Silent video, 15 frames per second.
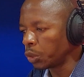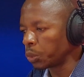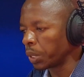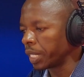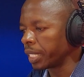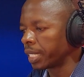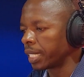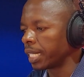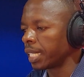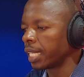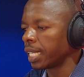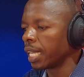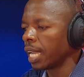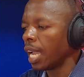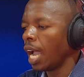
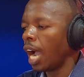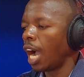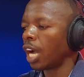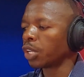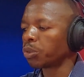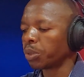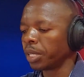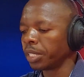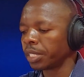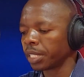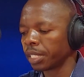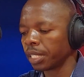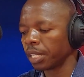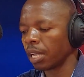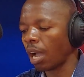
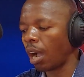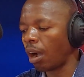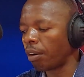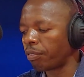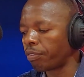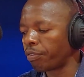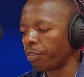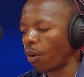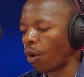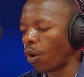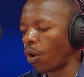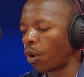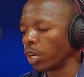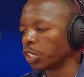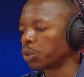
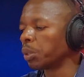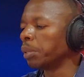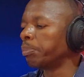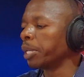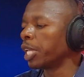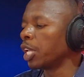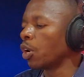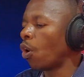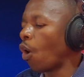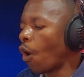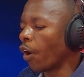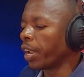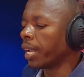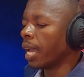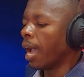2024. It will be
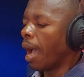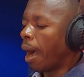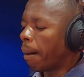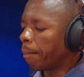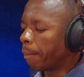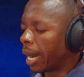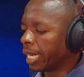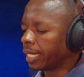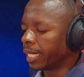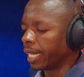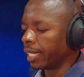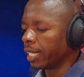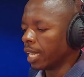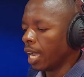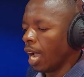on
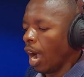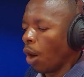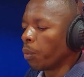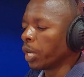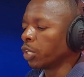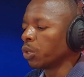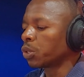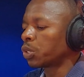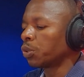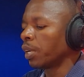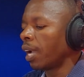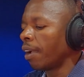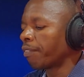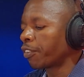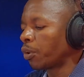Monday. We used to
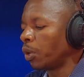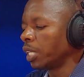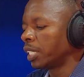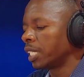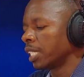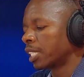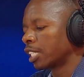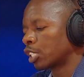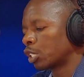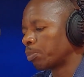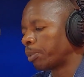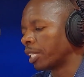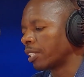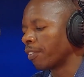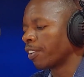have colleges
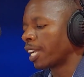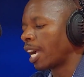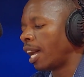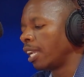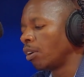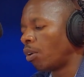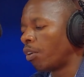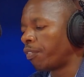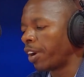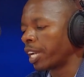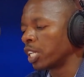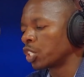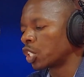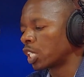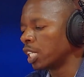specifically
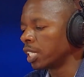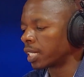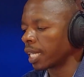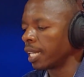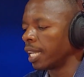offering skills and